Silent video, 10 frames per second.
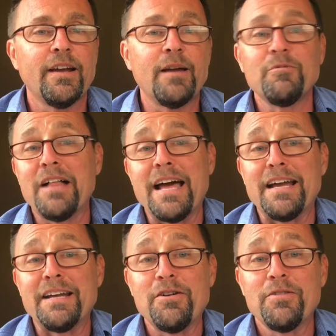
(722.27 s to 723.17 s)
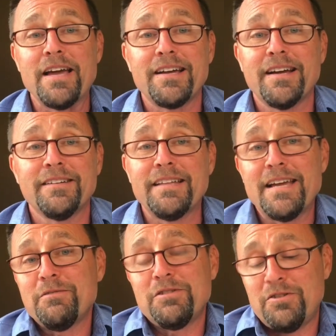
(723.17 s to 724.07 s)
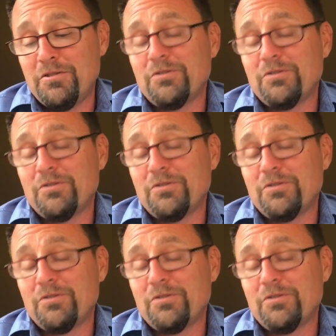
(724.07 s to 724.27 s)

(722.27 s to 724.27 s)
I'm glad I know that kind of language too,